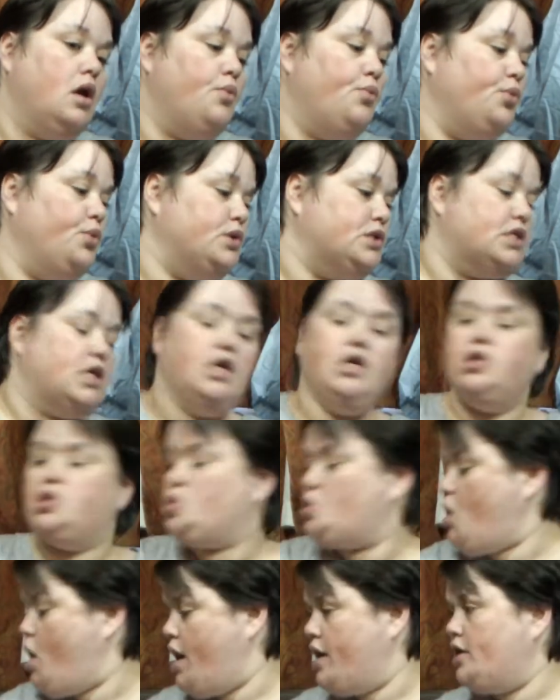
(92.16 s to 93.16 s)
I was going to
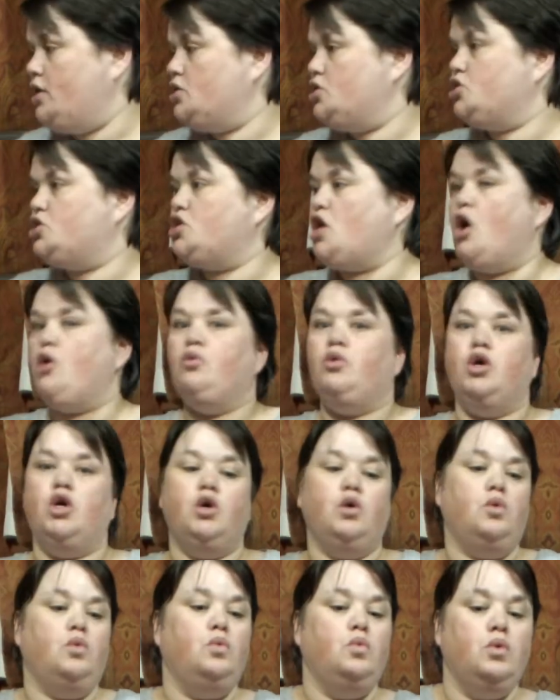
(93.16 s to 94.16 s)
try and show
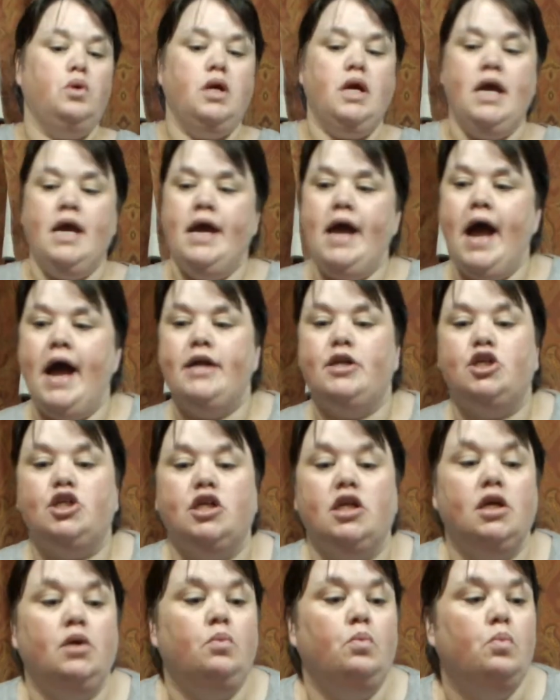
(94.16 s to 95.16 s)
you it
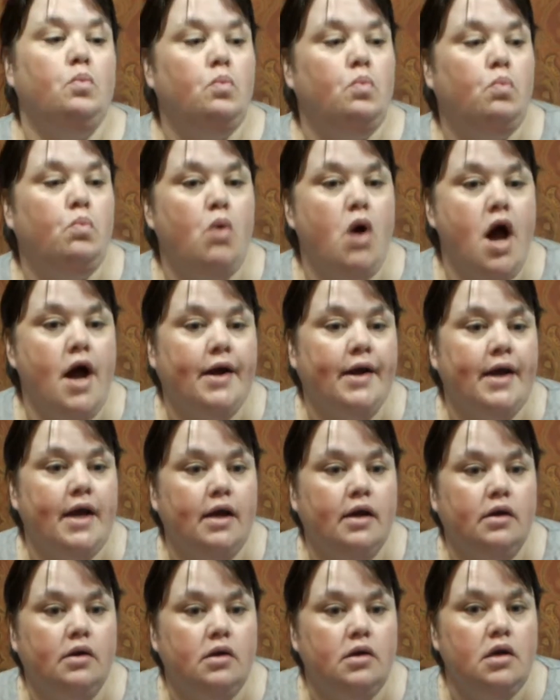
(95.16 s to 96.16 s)
actually
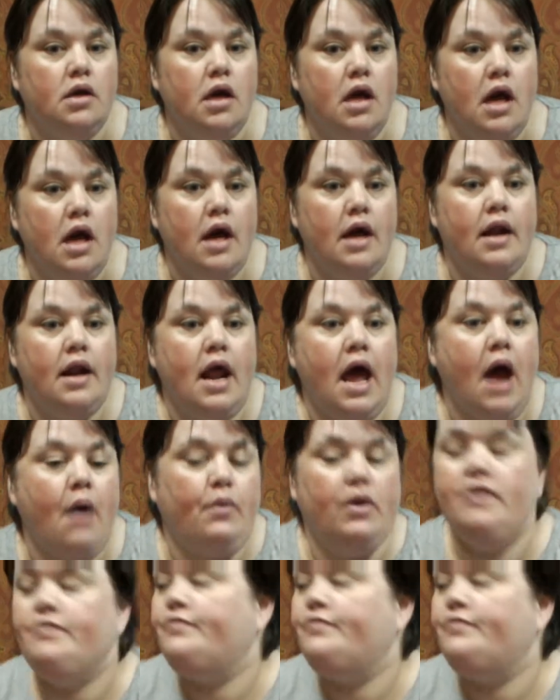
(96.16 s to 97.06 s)
working and how it